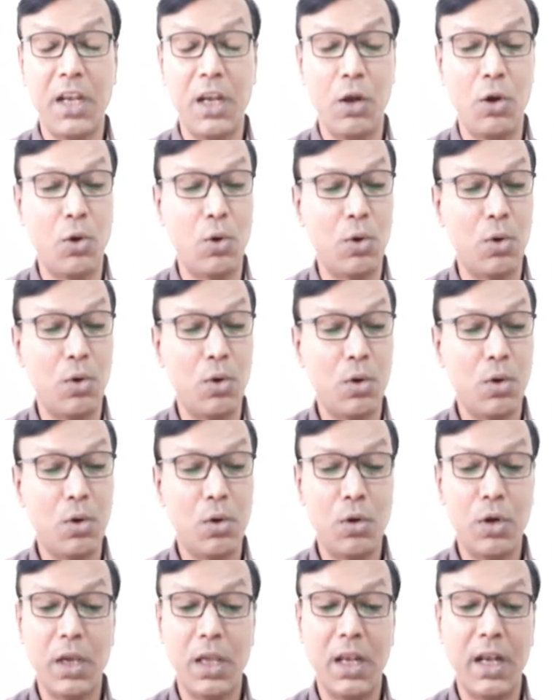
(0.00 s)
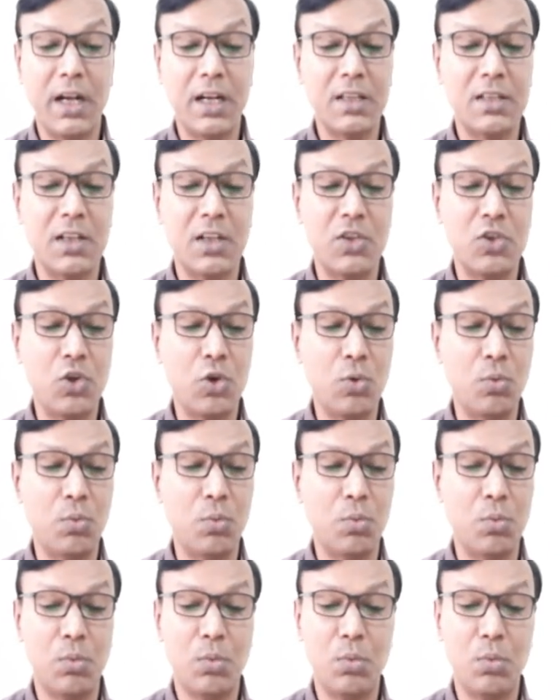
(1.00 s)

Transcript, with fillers: very low okay let us assume